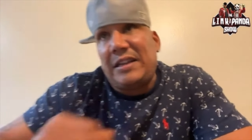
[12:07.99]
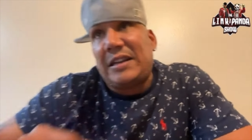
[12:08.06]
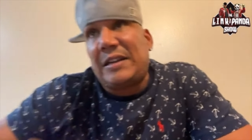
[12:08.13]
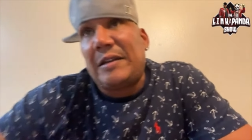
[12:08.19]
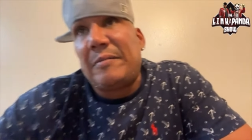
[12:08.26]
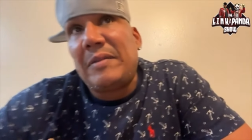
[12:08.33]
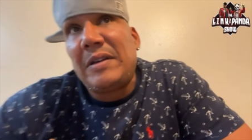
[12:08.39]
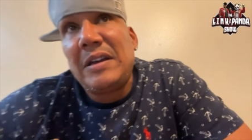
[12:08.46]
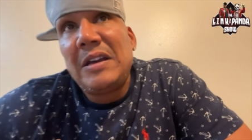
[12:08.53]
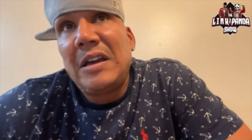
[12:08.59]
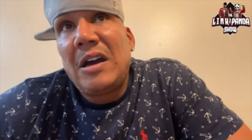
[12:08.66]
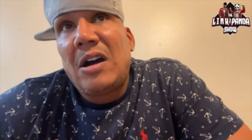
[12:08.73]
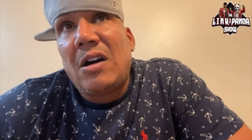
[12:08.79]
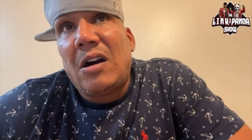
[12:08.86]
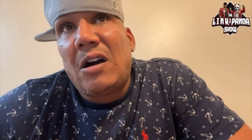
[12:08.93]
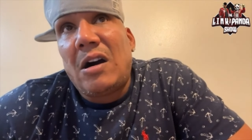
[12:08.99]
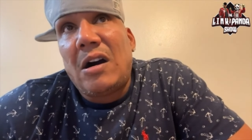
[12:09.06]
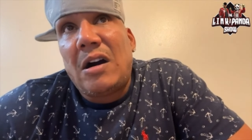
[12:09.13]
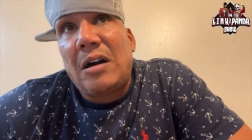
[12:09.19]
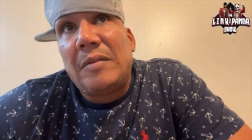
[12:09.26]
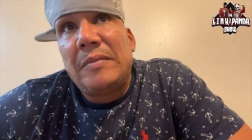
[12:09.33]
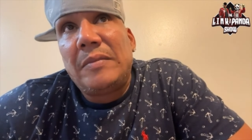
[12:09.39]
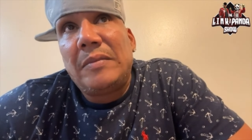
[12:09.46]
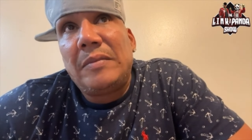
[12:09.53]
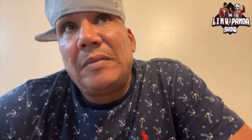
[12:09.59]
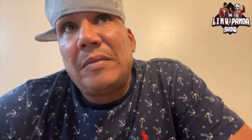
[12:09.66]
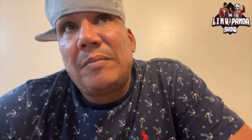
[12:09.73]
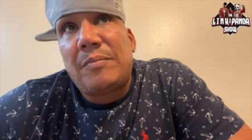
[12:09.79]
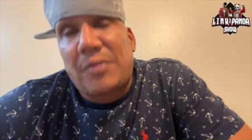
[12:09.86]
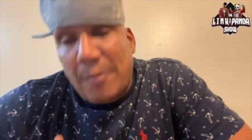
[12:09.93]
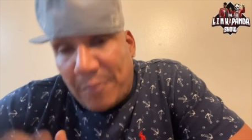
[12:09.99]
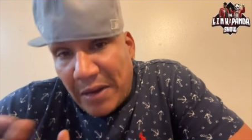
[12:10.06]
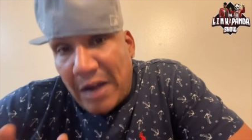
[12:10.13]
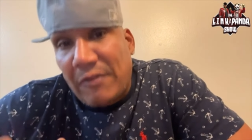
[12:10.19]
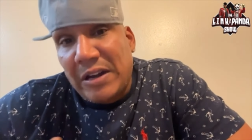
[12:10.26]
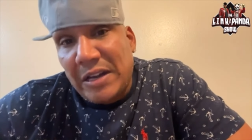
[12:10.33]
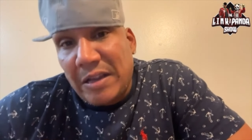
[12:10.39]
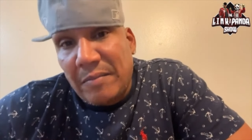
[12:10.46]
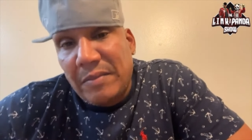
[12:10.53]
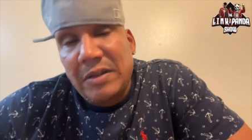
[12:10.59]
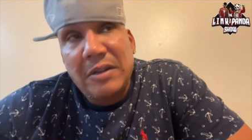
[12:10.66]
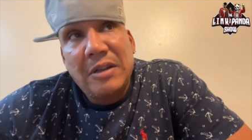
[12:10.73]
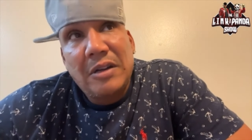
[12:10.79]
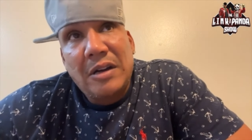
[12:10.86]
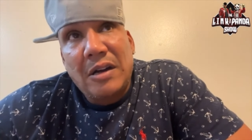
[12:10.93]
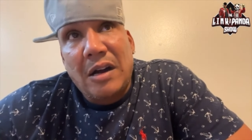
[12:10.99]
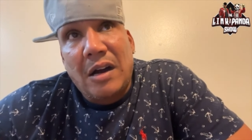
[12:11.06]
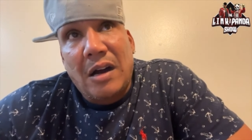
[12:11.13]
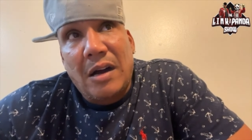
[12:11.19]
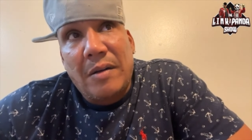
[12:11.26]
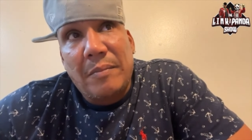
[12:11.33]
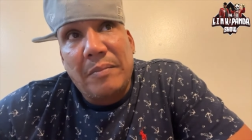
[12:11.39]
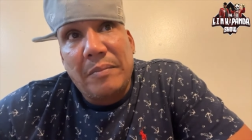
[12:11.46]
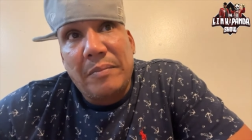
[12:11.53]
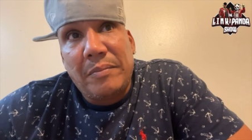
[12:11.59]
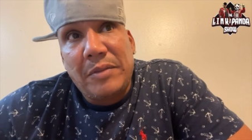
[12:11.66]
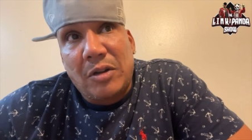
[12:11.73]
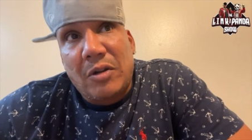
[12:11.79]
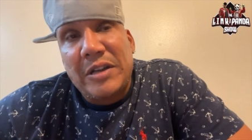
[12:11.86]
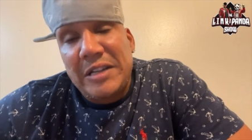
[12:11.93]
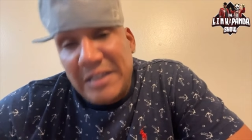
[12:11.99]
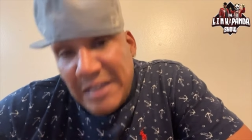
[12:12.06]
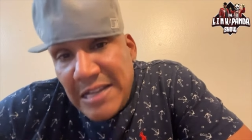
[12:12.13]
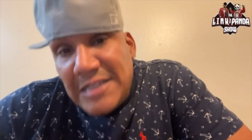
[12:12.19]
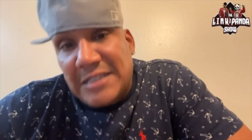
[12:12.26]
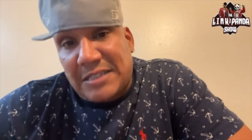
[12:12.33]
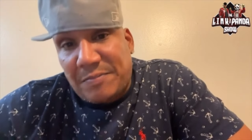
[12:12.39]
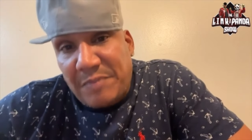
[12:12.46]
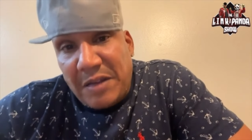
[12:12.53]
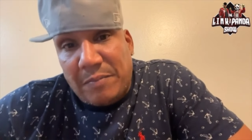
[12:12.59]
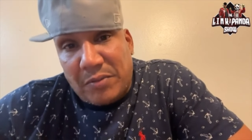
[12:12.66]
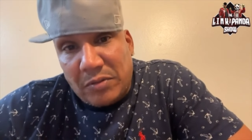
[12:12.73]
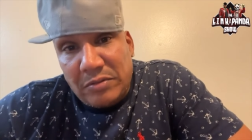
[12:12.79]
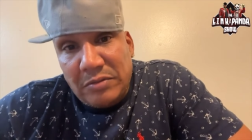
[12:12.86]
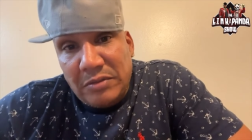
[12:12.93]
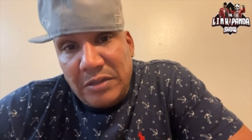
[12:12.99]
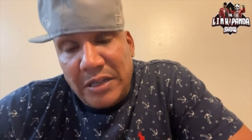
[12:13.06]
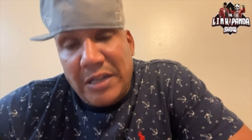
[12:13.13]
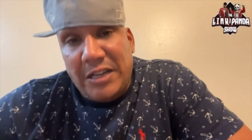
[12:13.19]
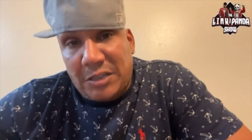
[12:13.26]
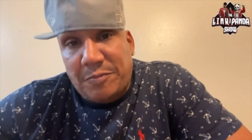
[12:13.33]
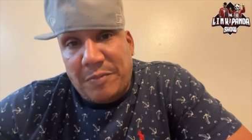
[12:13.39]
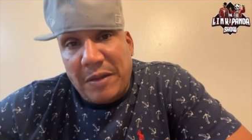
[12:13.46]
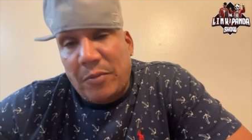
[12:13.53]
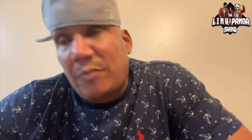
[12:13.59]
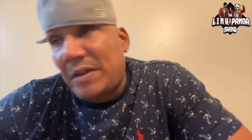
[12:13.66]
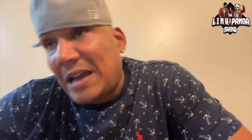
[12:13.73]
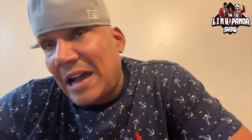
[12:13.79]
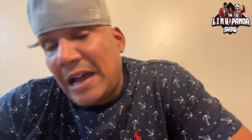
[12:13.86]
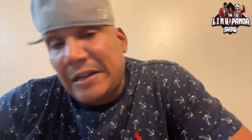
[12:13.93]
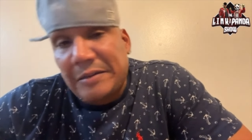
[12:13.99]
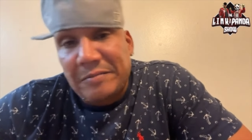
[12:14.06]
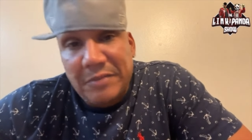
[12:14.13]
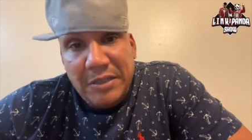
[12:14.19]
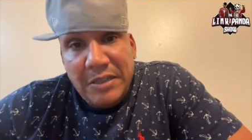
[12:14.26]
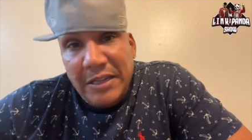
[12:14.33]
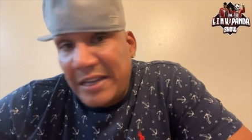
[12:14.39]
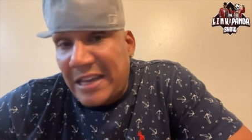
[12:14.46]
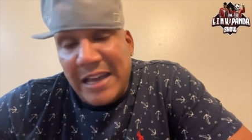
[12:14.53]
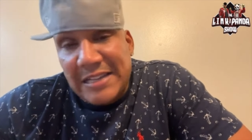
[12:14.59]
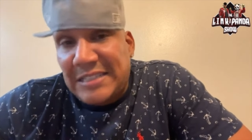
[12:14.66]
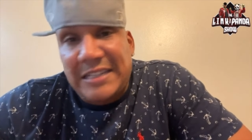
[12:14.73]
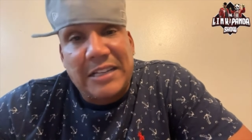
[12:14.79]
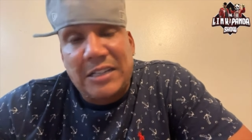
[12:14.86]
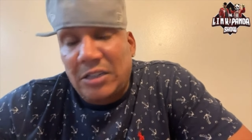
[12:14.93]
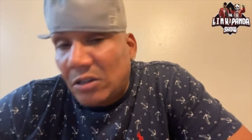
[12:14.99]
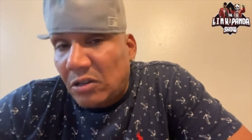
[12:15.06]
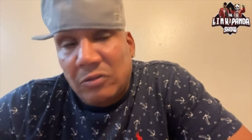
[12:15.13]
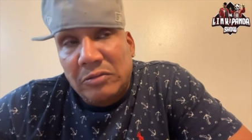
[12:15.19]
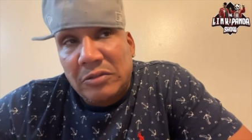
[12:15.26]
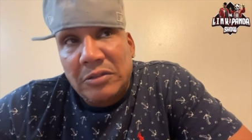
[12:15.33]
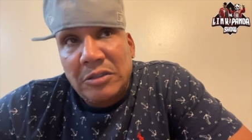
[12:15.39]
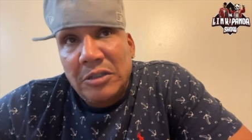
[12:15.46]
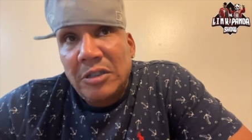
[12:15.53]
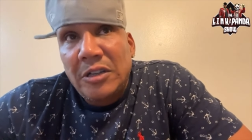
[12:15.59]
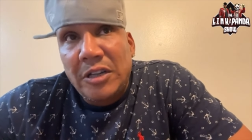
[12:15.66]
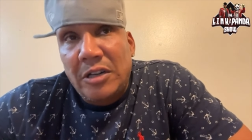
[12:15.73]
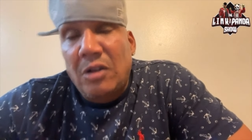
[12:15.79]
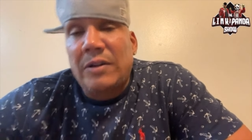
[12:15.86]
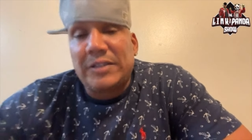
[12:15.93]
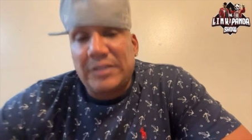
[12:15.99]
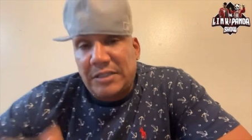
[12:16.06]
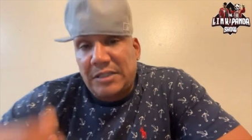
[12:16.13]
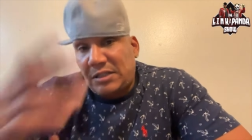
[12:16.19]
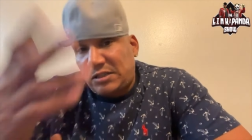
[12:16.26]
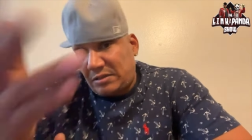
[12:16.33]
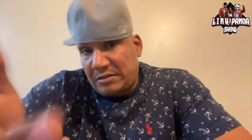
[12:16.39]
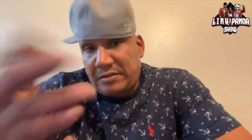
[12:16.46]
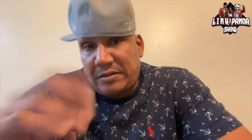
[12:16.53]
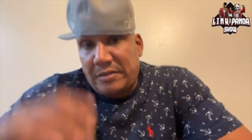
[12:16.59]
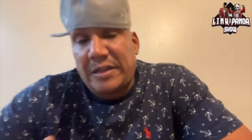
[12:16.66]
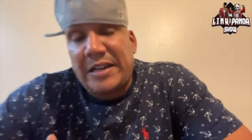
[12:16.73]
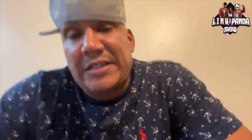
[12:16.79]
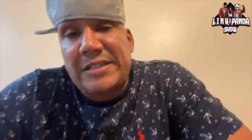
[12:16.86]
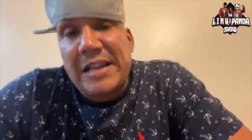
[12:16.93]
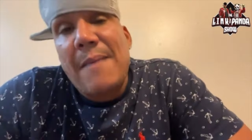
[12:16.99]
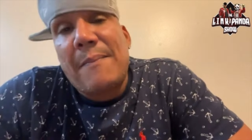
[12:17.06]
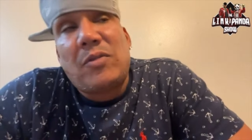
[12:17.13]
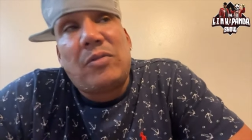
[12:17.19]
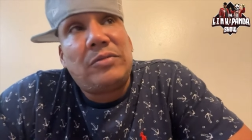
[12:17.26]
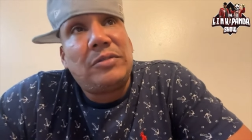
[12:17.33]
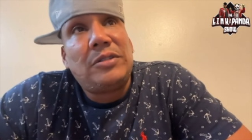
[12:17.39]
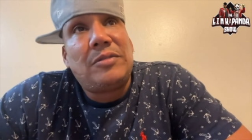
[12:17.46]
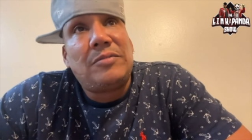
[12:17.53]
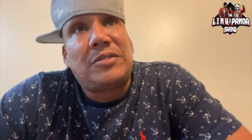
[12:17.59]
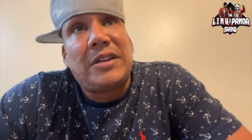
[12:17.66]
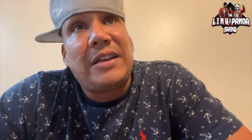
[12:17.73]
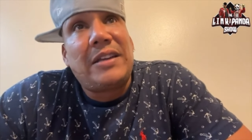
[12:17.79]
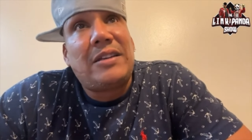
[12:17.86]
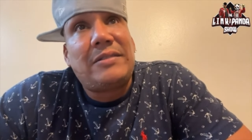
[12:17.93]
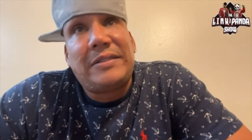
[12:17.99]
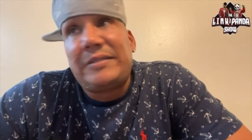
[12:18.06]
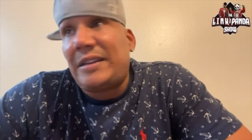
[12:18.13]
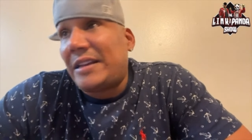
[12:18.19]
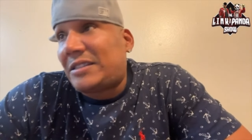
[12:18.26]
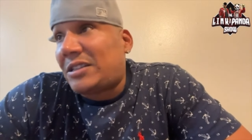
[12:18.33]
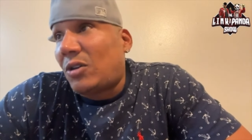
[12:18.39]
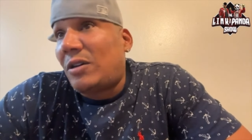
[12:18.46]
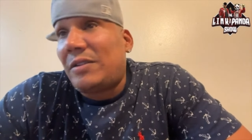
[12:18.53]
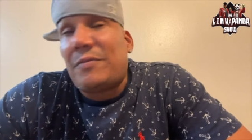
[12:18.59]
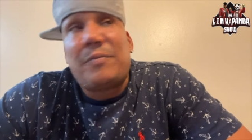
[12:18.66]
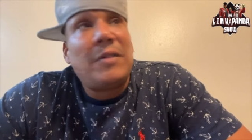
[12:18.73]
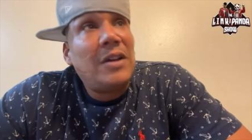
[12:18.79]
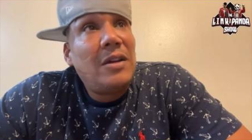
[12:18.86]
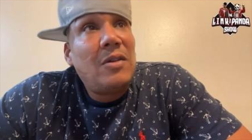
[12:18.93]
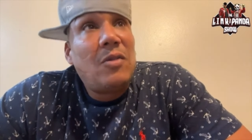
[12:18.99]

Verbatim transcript: leading him, uh, preparing him, uh, you know, he needs people. He needs people behind him. Can't stand alone, you know. And this is an example, you know what I'm saying? Gets on